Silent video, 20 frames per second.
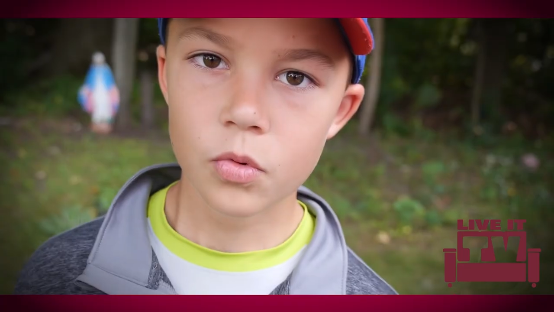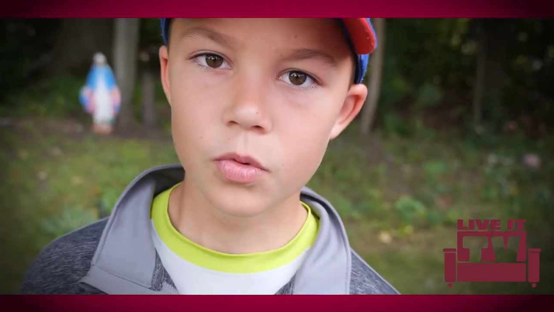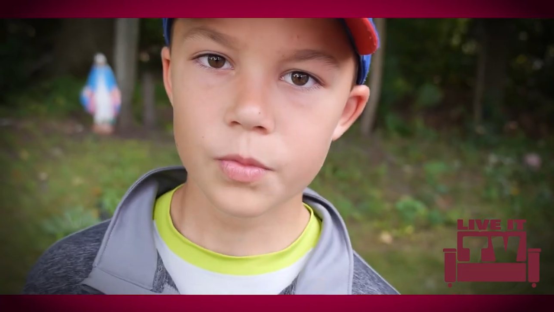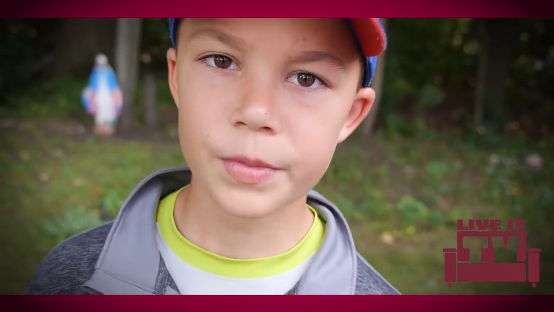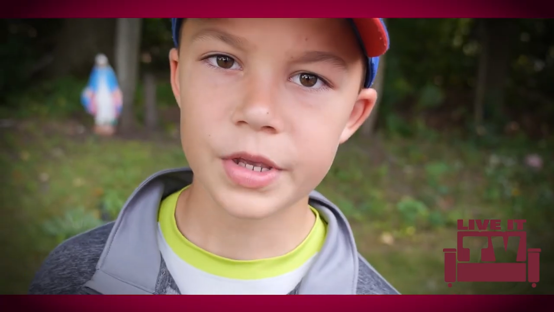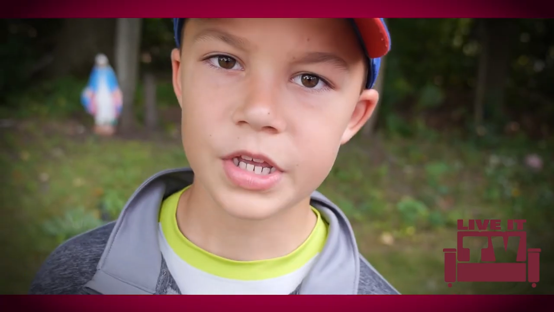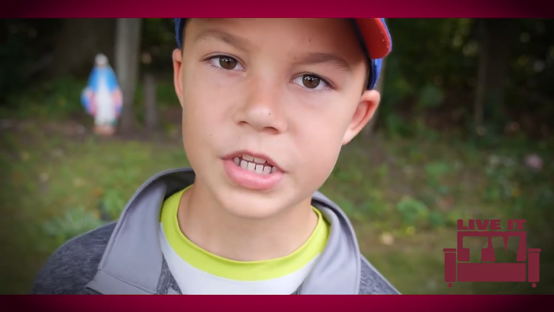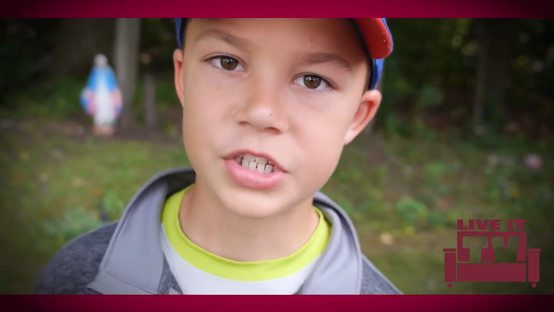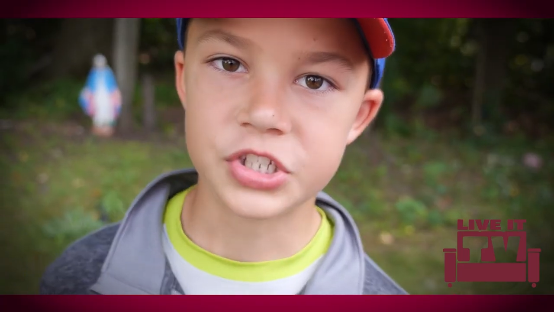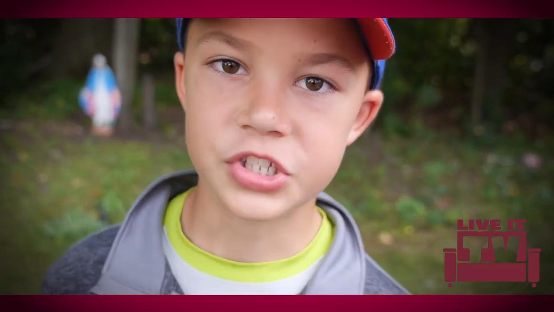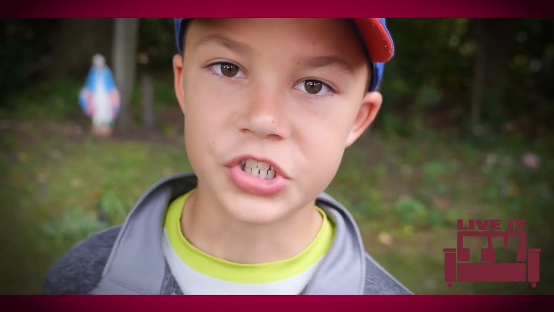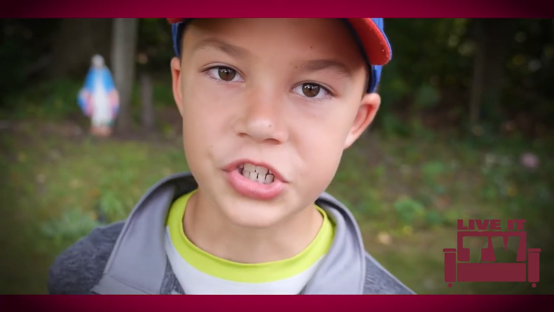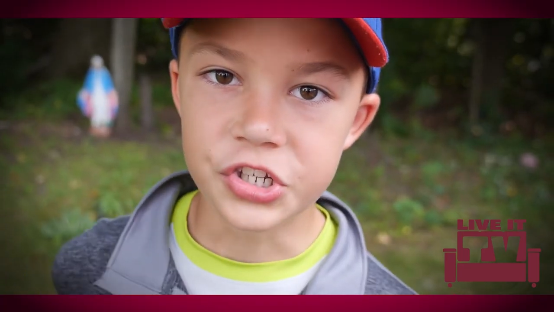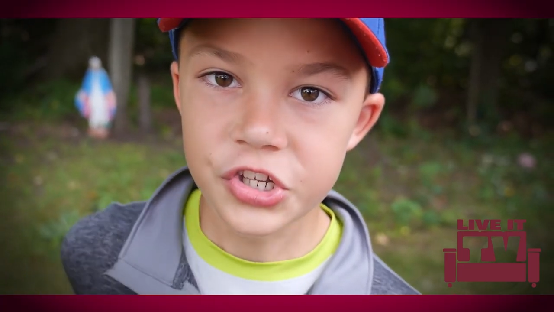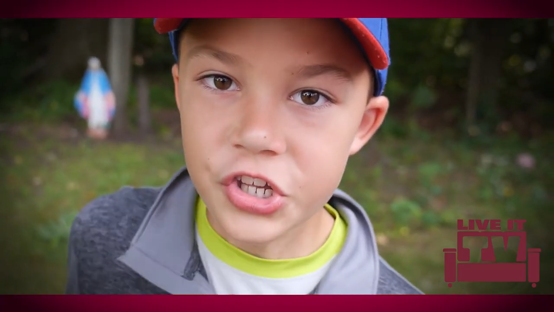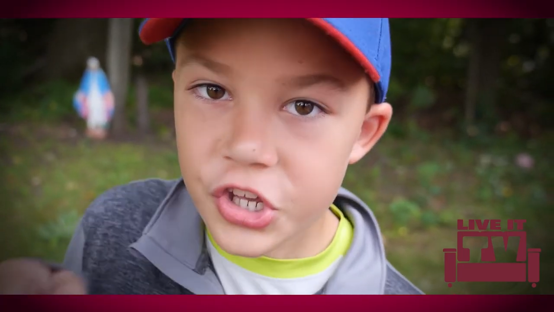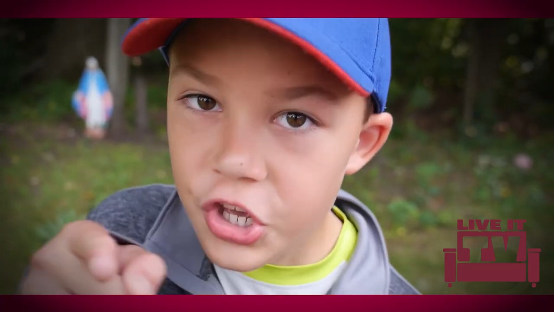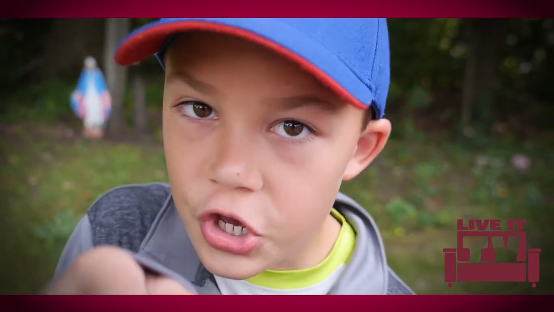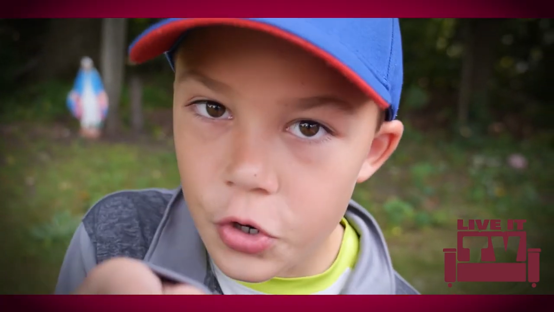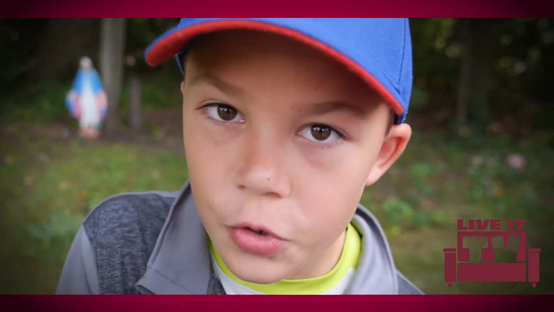We'll meet
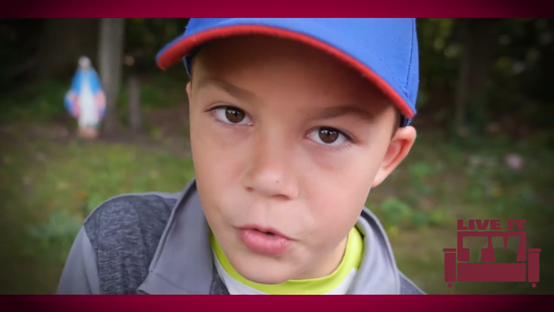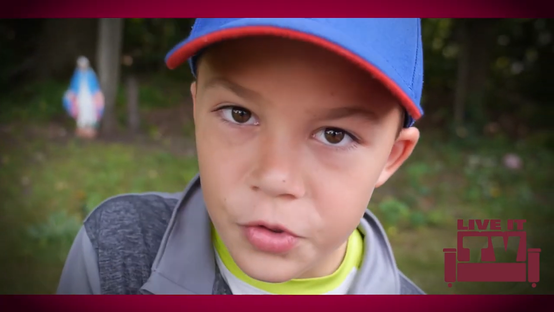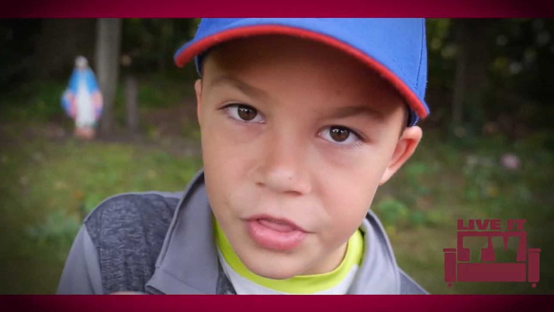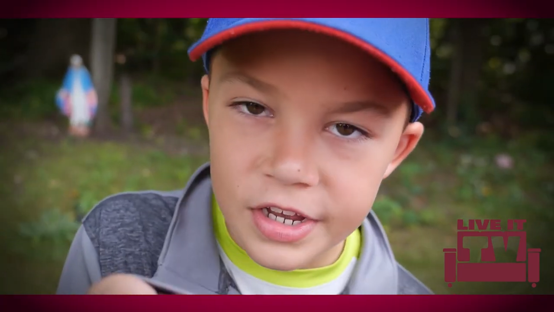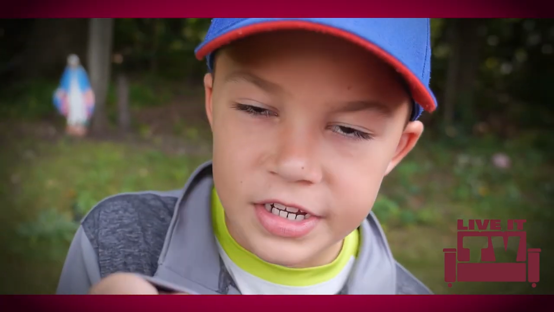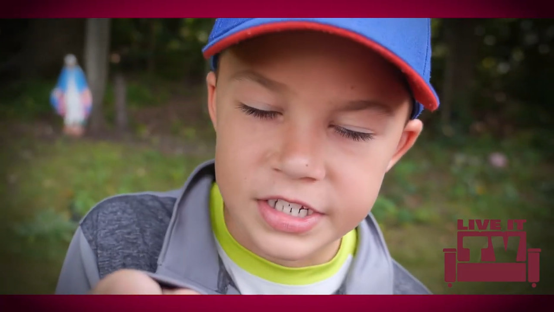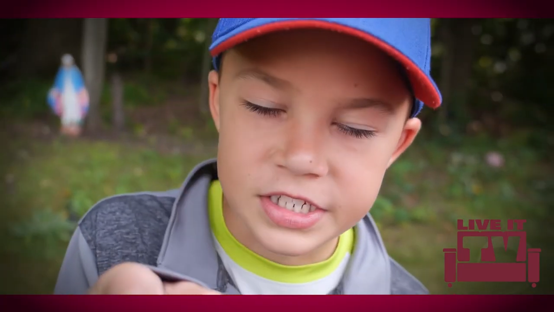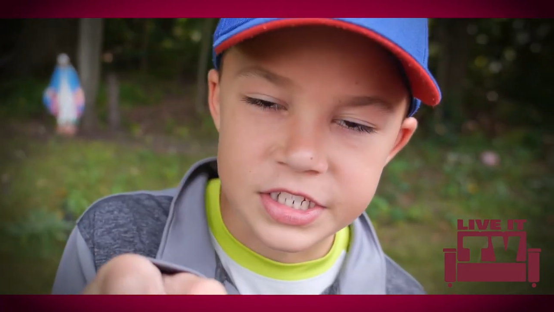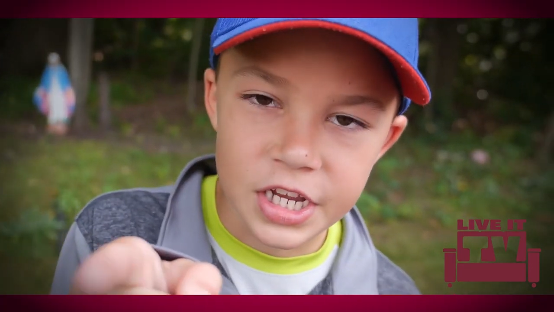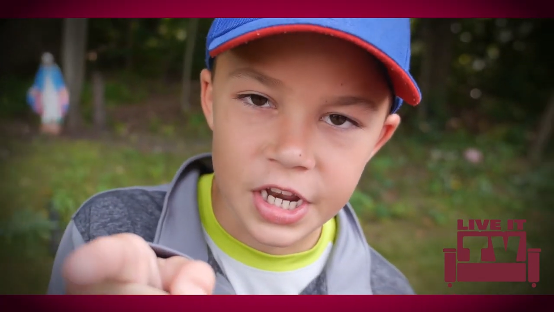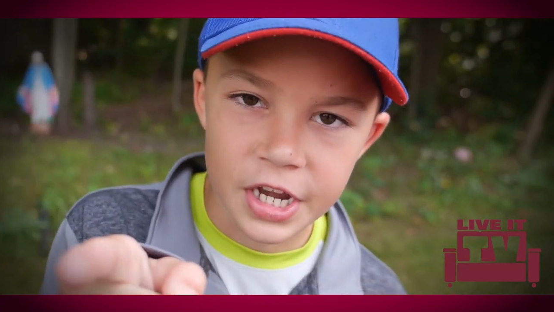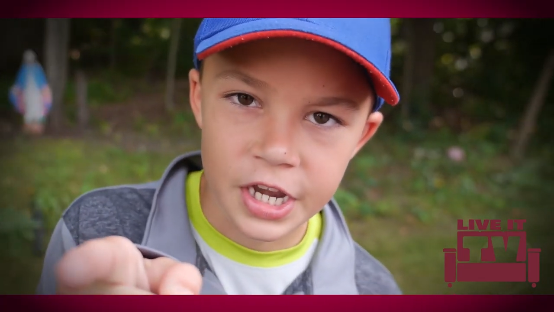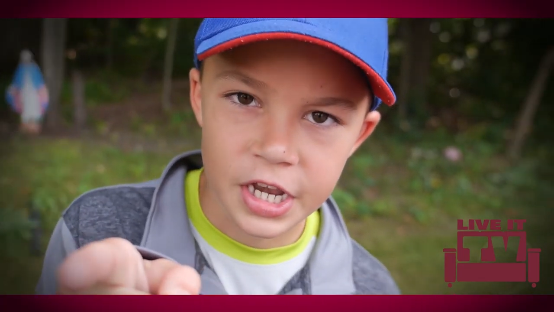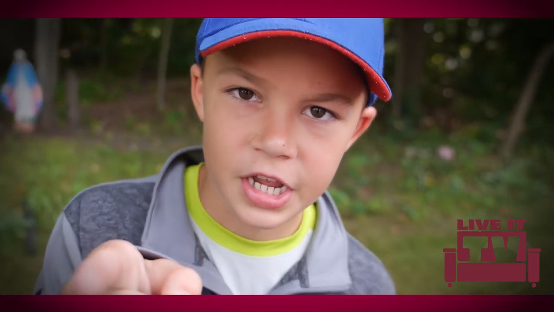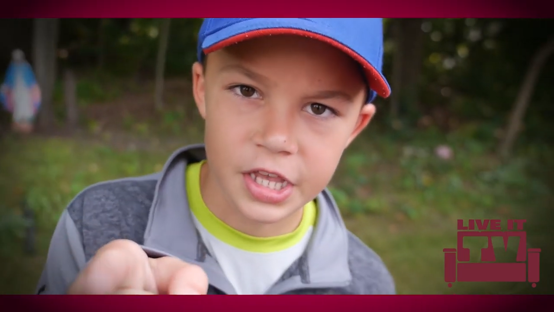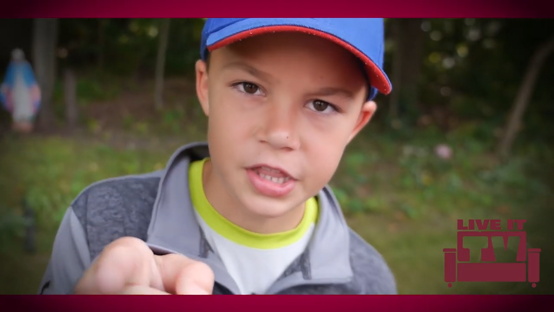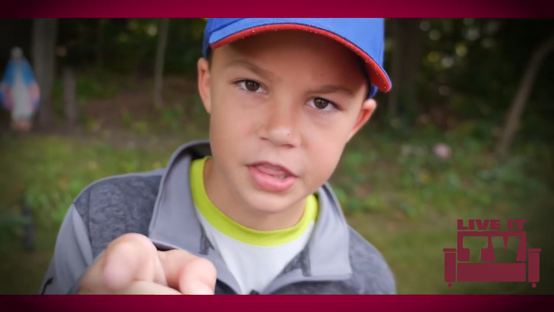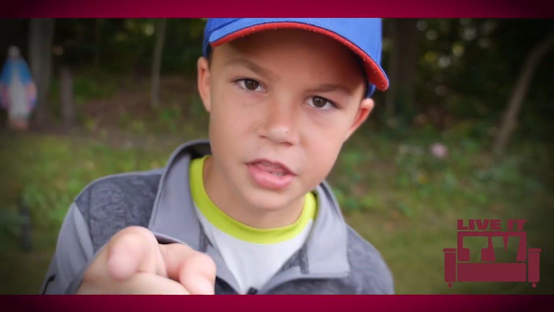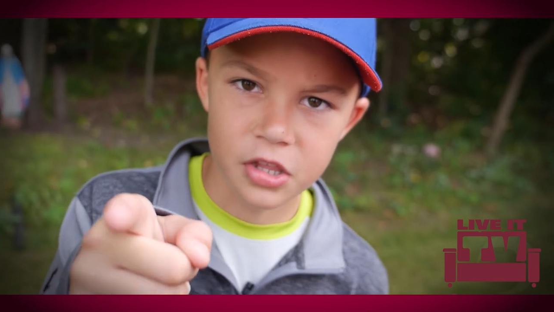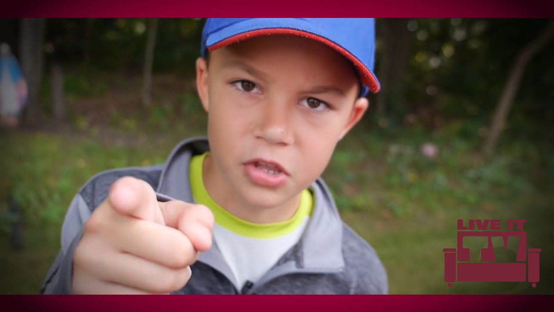you this
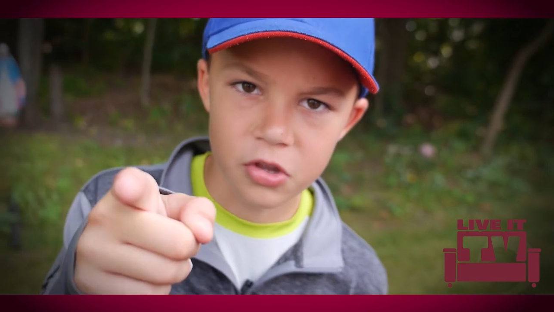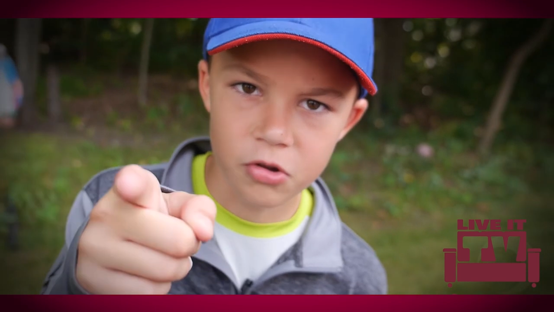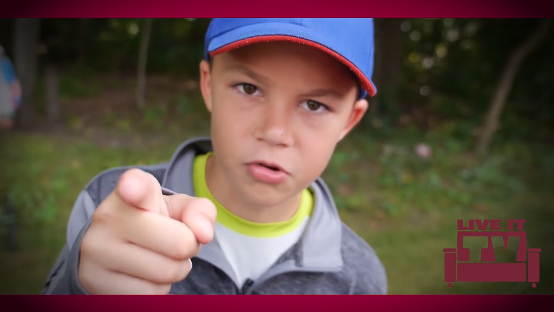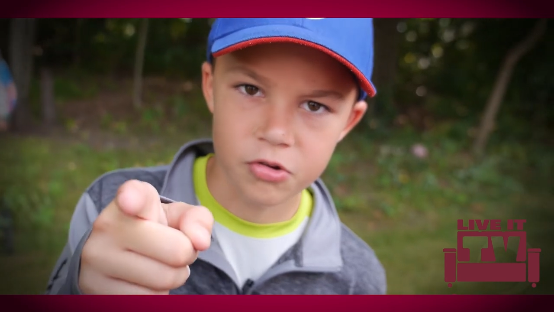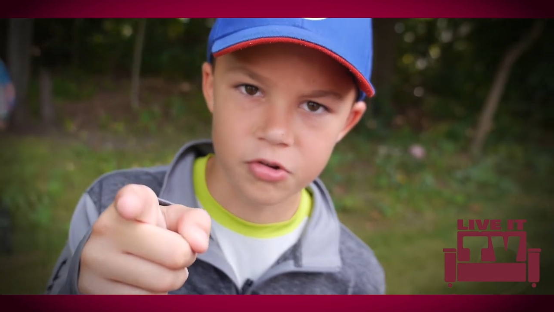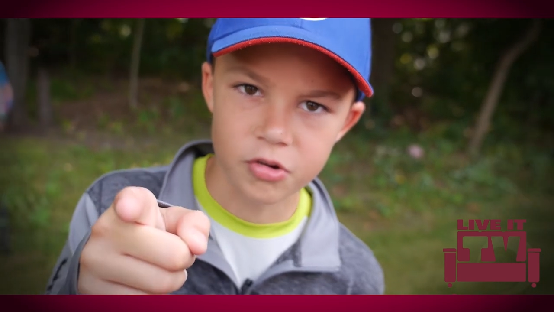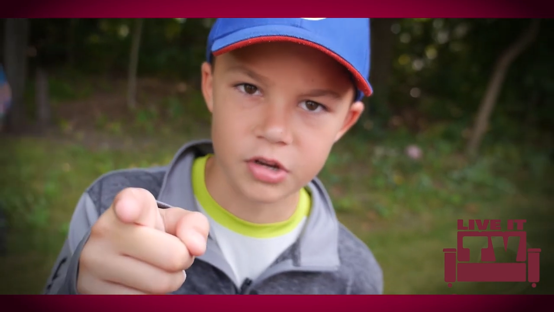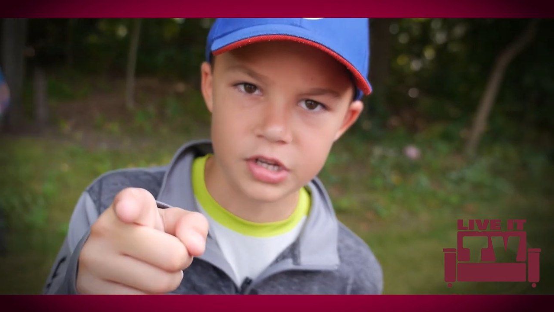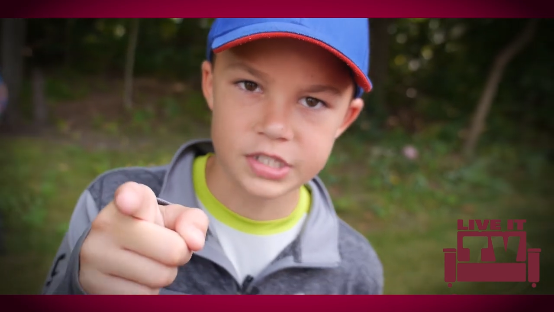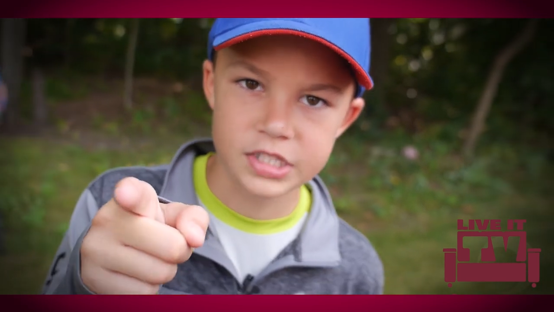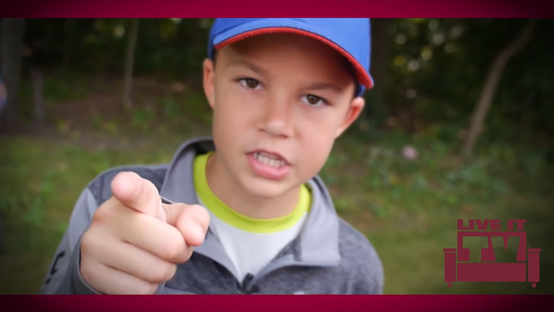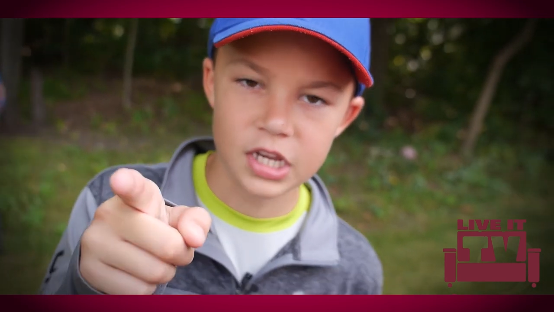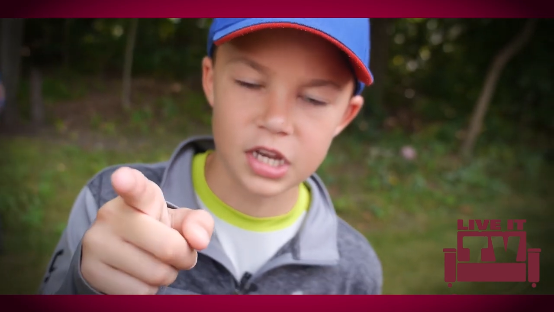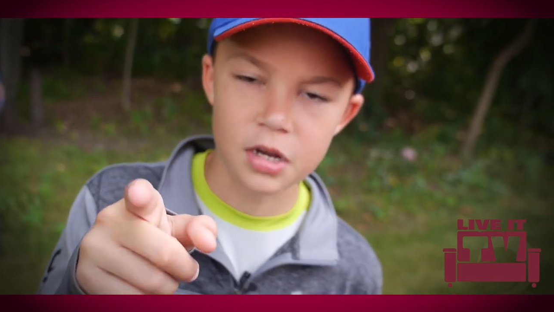Sunday in the Eucharist,